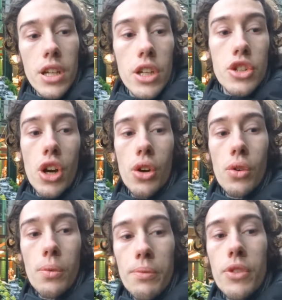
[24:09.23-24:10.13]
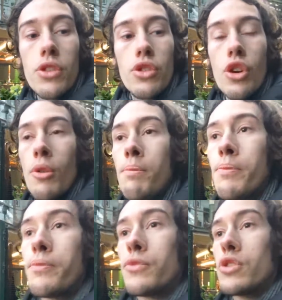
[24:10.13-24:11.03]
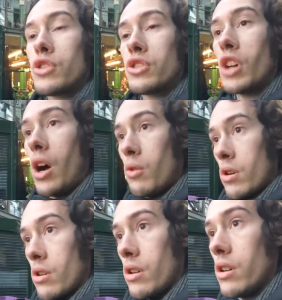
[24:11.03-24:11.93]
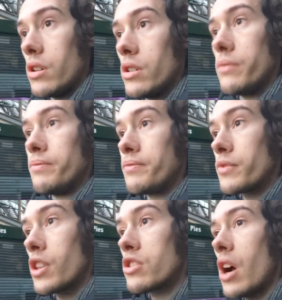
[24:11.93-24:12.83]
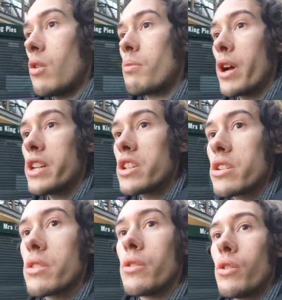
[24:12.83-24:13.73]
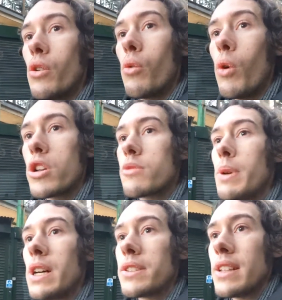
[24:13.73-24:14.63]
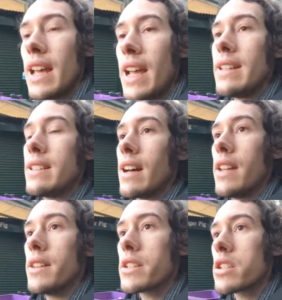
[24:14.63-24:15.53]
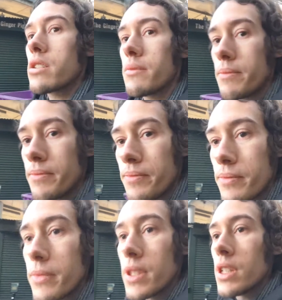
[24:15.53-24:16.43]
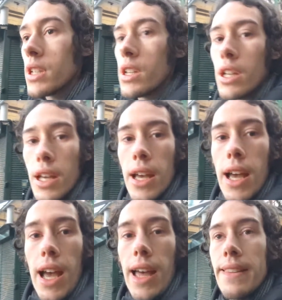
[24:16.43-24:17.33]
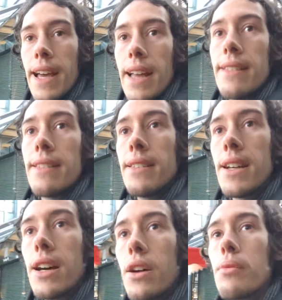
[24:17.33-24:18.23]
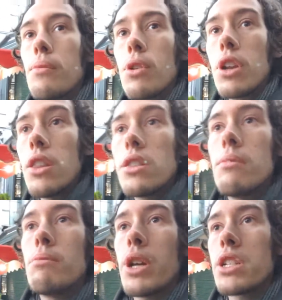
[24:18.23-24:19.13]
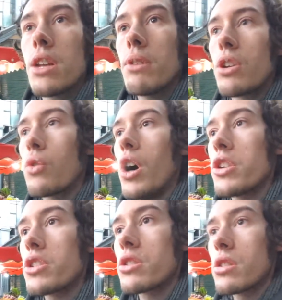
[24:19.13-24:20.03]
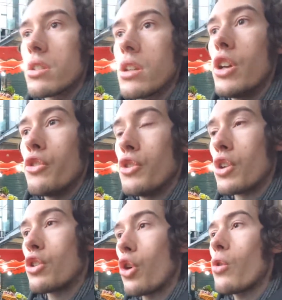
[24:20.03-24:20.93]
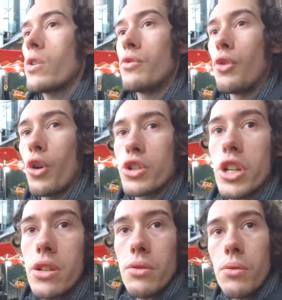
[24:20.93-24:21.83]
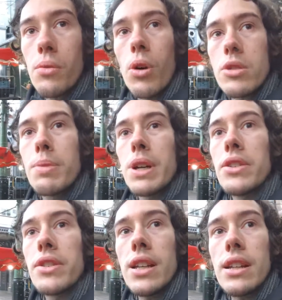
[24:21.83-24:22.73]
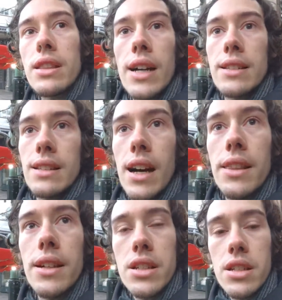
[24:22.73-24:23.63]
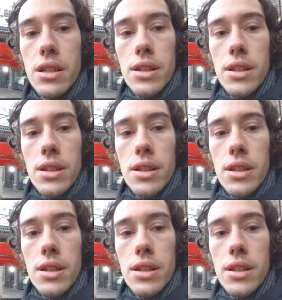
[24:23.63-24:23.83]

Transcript: So the Tower Bridge was built in the 1800s. And then the London Bridge that we crossed, the current version, was built in the 1900s.